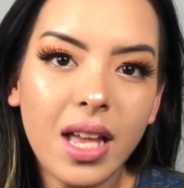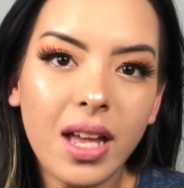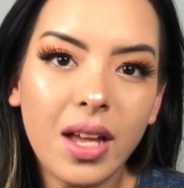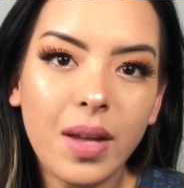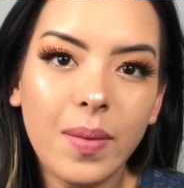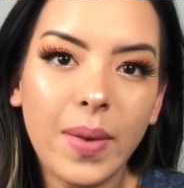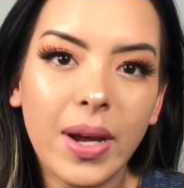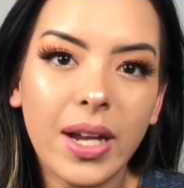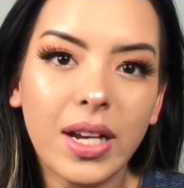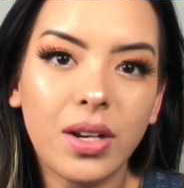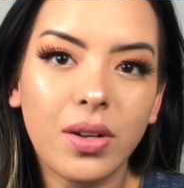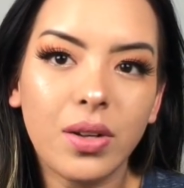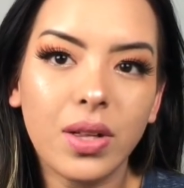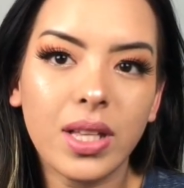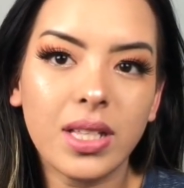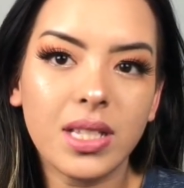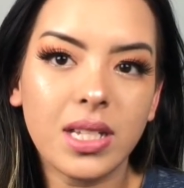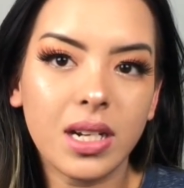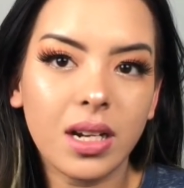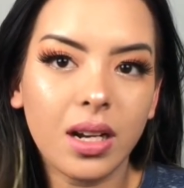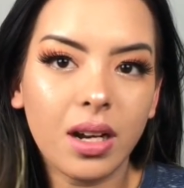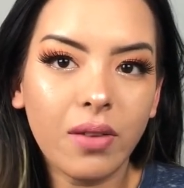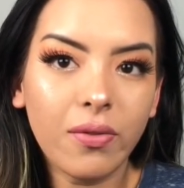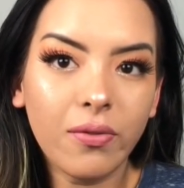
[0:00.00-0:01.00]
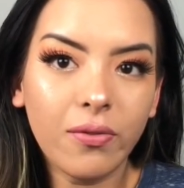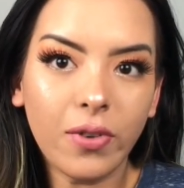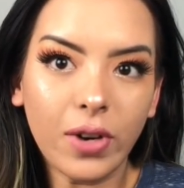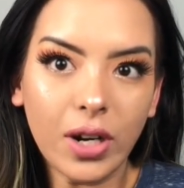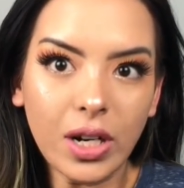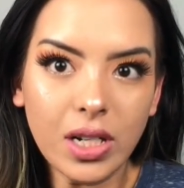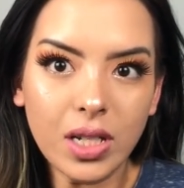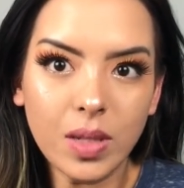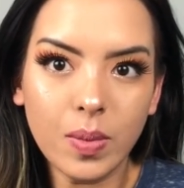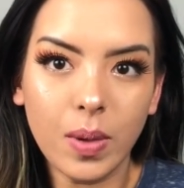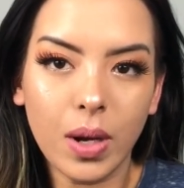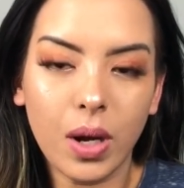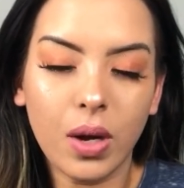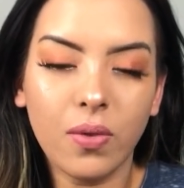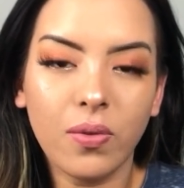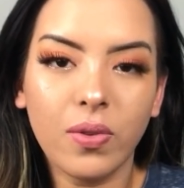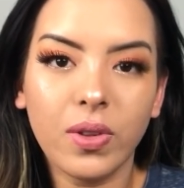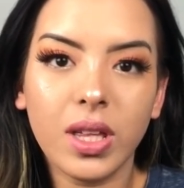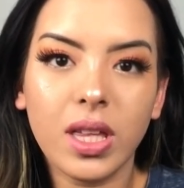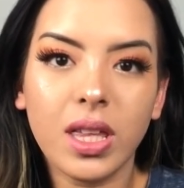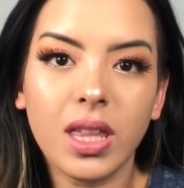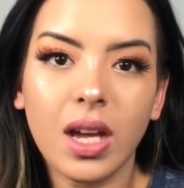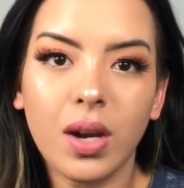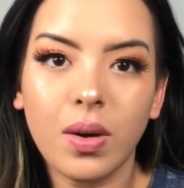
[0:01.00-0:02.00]
I know that didn't come first, but
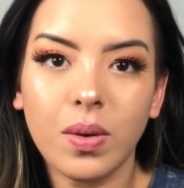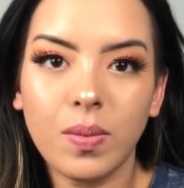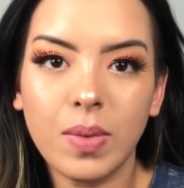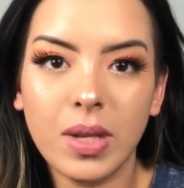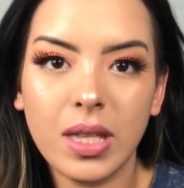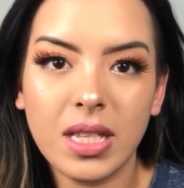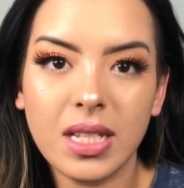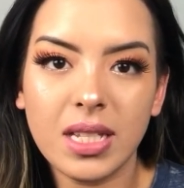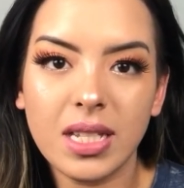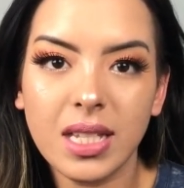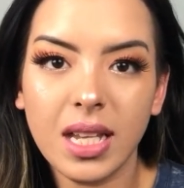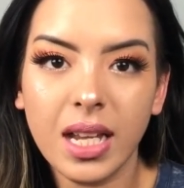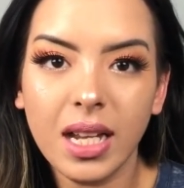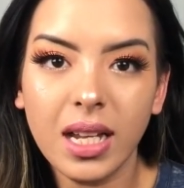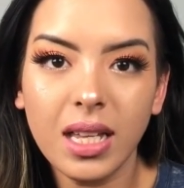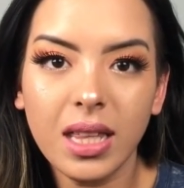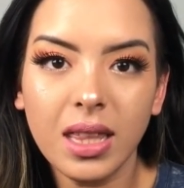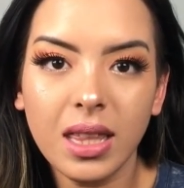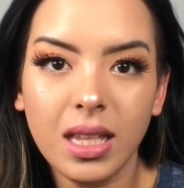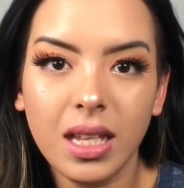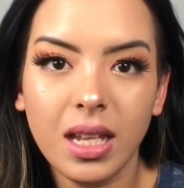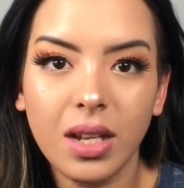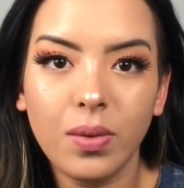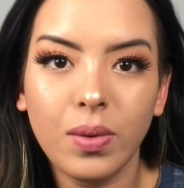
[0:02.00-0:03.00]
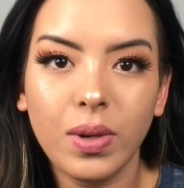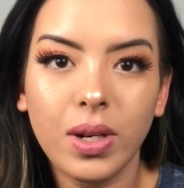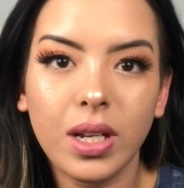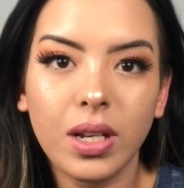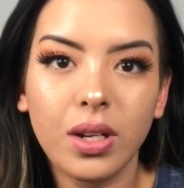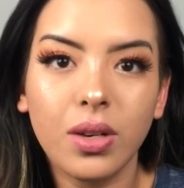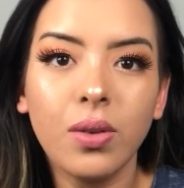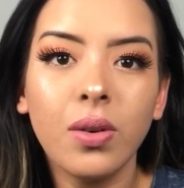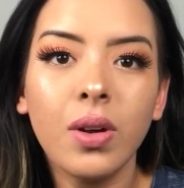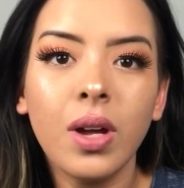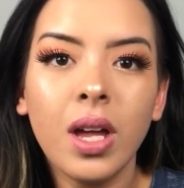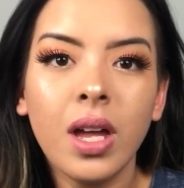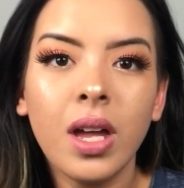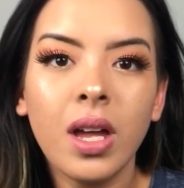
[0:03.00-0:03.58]
hopefully that will be the second thing we do.